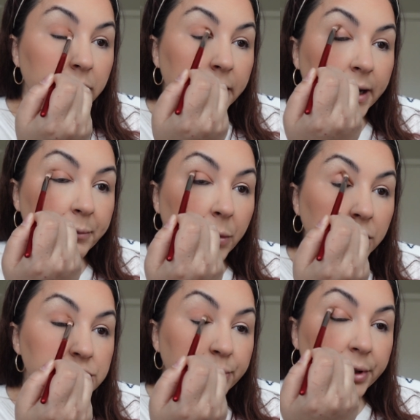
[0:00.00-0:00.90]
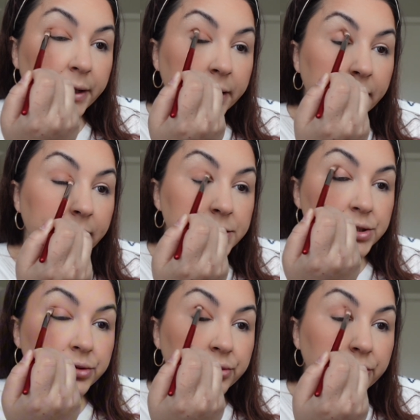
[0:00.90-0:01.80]
And I'm also putting it
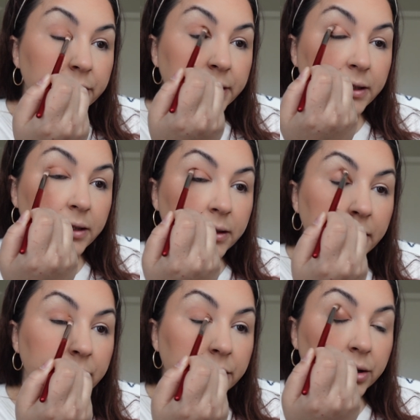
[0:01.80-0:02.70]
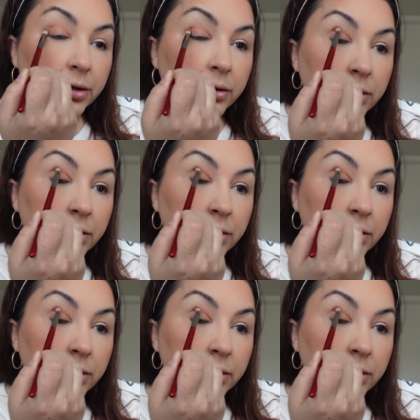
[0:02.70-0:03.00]
into the inner